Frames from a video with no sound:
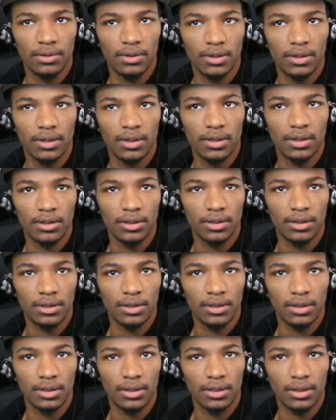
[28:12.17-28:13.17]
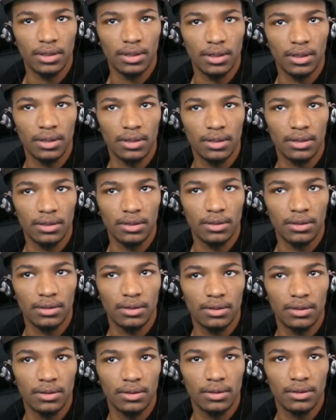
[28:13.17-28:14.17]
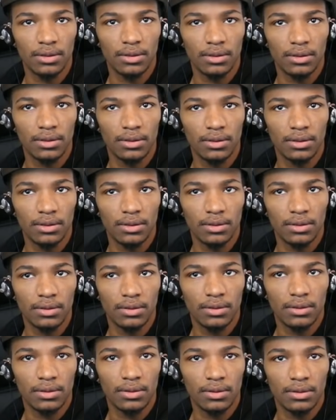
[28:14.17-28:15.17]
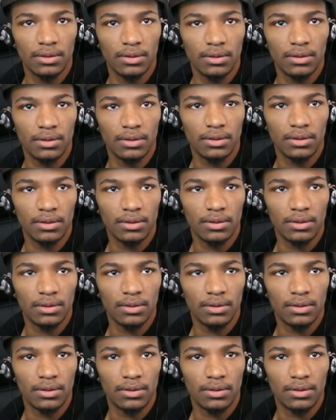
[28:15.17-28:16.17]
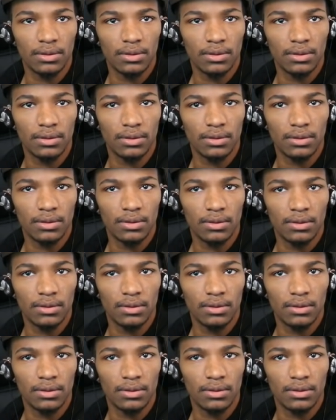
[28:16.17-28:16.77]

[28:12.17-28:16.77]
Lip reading: No one is speaking in this clip.